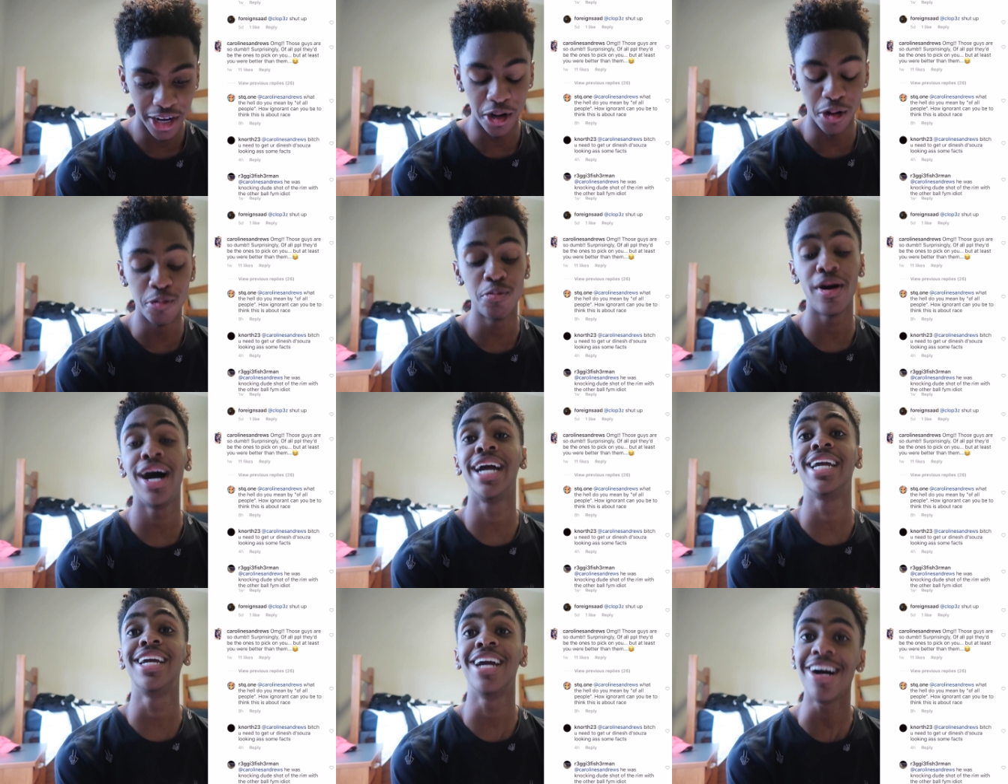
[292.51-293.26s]
Oh
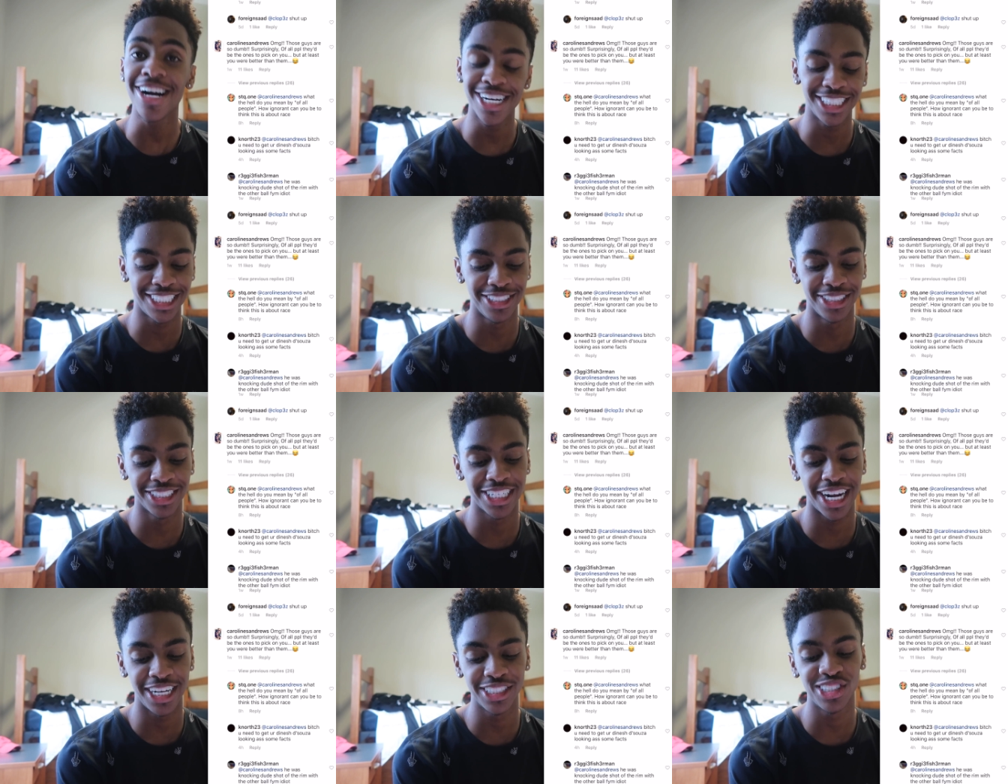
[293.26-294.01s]
my gosh,
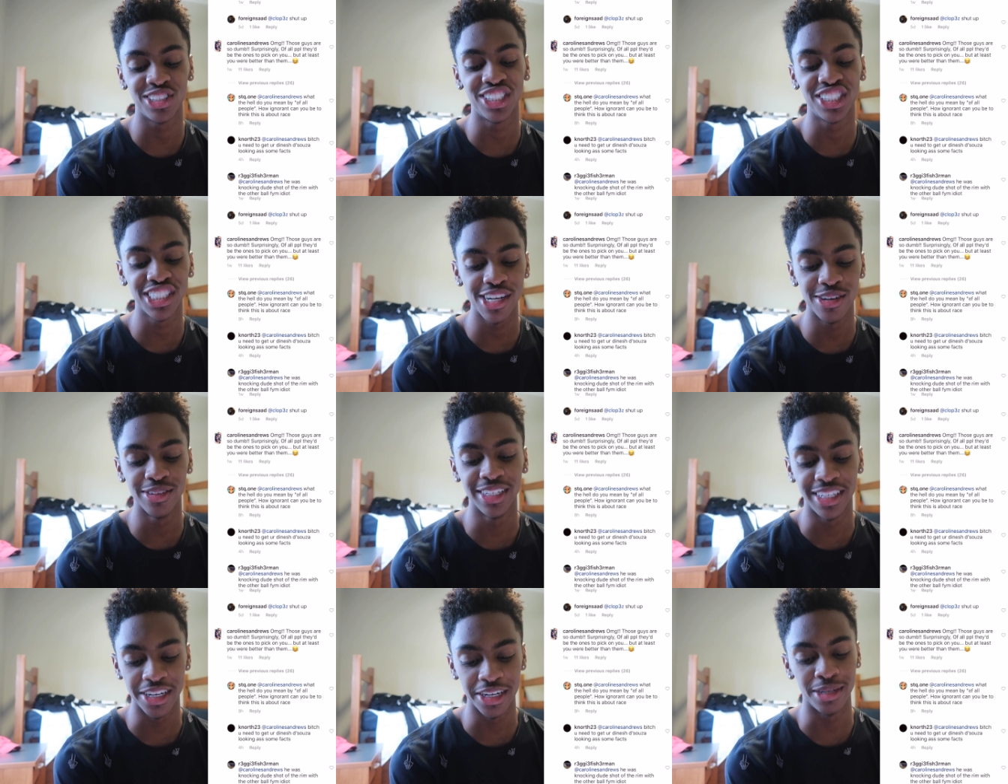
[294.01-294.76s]
those guys are
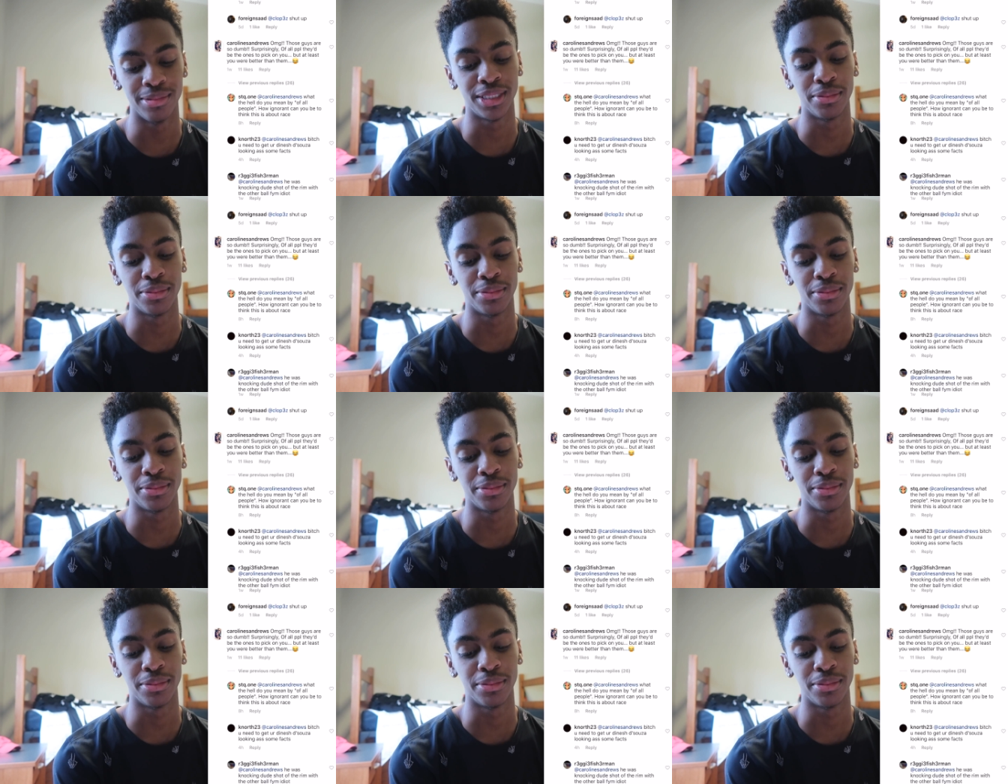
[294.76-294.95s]
so dumb.